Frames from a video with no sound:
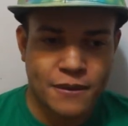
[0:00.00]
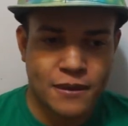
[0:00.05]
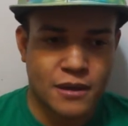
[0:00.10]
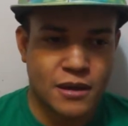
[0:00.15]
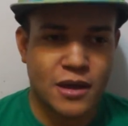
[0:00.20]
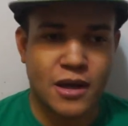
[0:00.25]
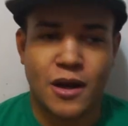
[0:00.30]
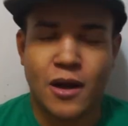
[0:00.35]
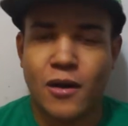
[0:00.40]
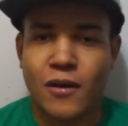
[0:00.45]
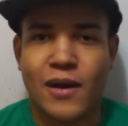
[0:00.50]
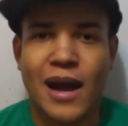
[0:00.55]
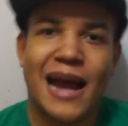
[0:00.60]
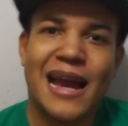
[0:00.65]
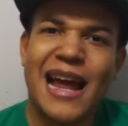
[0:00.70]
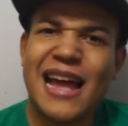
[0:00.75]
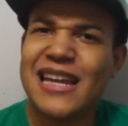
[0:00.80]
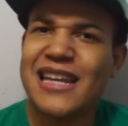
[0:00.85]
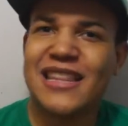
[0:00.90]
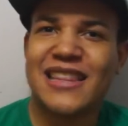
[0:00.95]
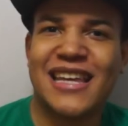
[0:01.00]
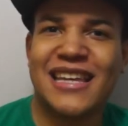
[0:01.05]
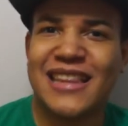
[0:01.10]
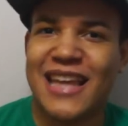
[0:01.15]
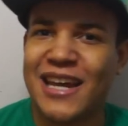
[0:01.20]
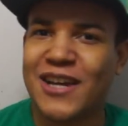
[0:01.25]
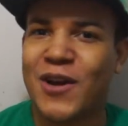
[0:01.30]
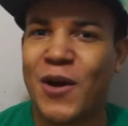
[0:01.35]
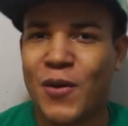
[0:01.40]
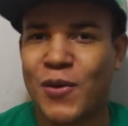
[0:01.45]
you know, I, I didn't think
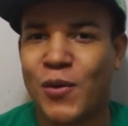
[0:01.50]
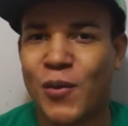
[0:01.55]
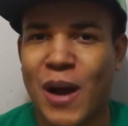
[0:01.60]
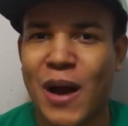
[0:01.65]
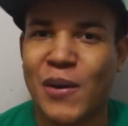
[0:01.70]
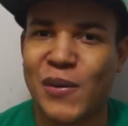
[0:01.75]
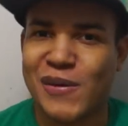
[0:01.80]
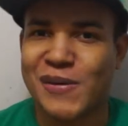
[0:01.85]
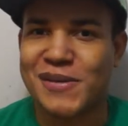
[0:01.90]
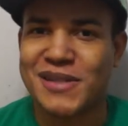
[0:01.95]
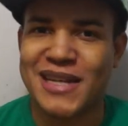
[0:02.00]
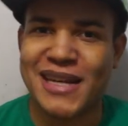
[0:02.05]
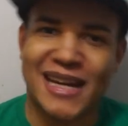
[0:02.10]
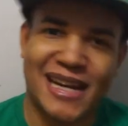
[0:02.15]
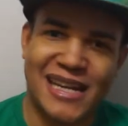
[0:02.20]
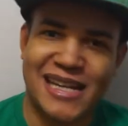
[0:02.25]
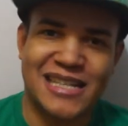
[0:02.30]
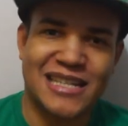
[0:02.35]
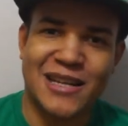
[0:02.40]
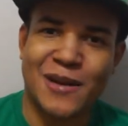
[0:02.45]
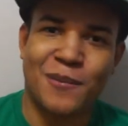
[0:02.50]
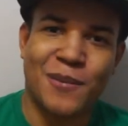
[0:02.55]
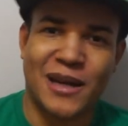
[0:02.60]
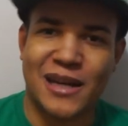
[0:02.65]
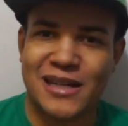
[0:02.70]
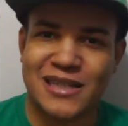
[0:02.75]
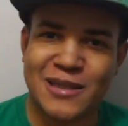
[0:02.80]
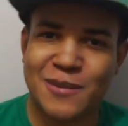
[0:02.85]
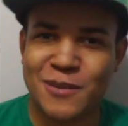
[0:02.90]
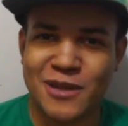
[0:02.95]
they'd go the route where it was like it ended up
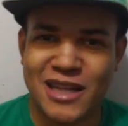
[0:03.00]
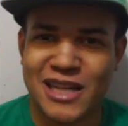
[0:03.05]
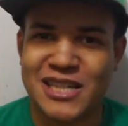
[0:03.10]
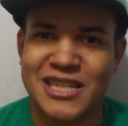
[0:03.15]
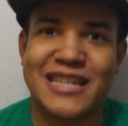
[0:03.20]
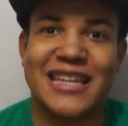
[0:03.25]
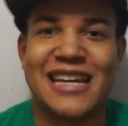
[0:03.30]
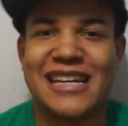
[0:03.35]
being a simulation